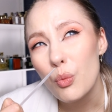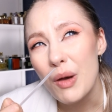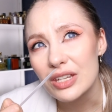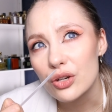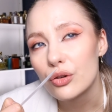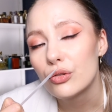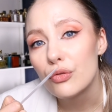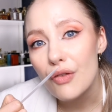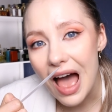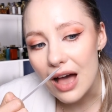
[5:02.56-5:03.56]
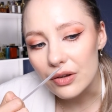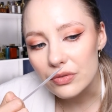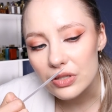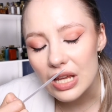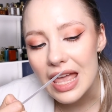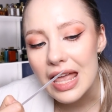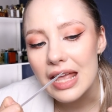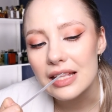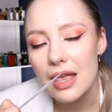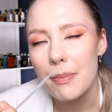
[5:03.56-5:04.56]
wet ground.
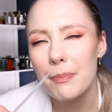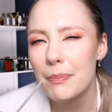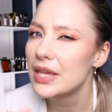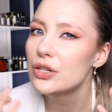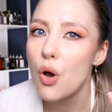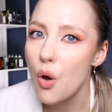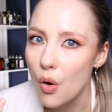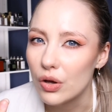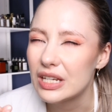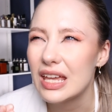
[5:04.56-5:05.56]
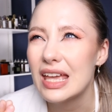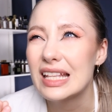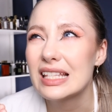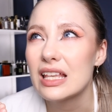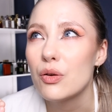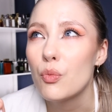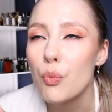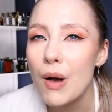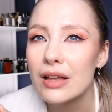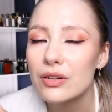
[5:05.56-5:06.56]
It's a bit odd. It's
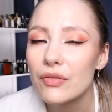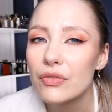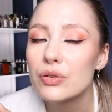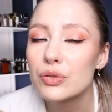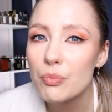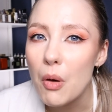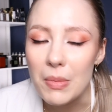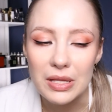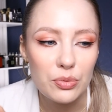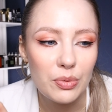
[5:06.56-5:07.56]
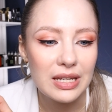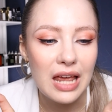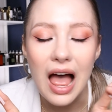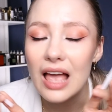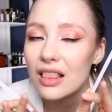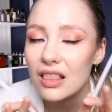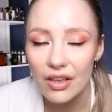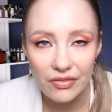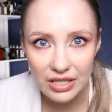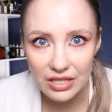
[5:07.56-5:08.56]
one of those moments when I
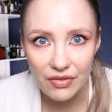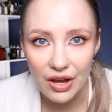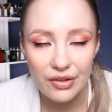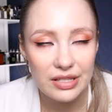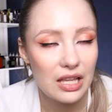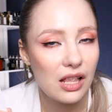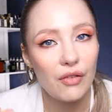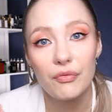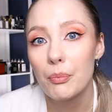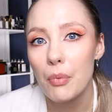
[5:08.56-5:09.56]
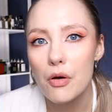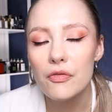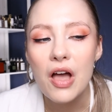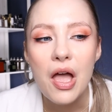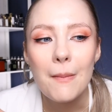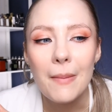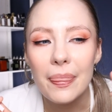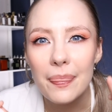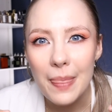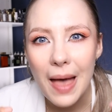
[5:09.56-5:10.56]
love this fragrance. I love both,
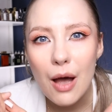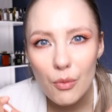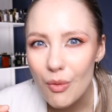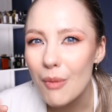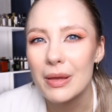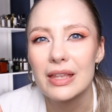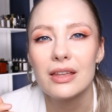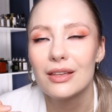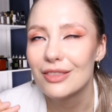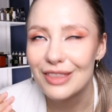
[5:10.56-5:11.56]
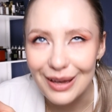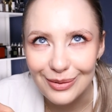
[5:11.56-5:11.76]
but that moment in